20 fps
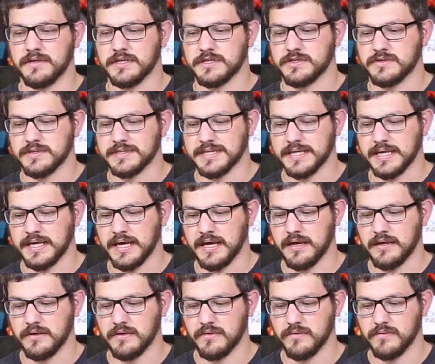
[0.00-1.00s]
this is
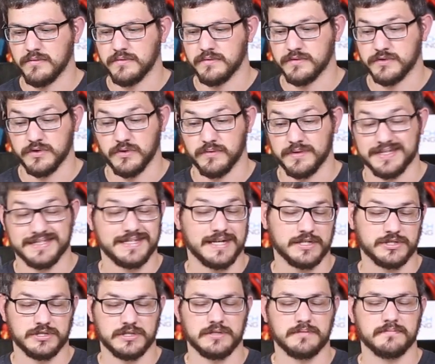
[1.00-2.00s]
again, so this
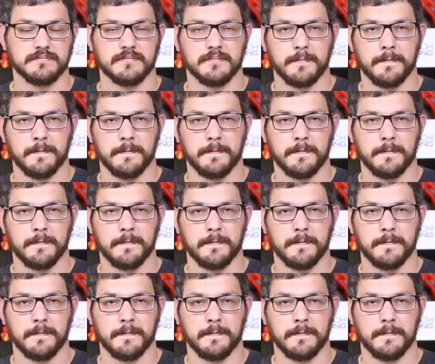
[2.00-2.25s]
actually,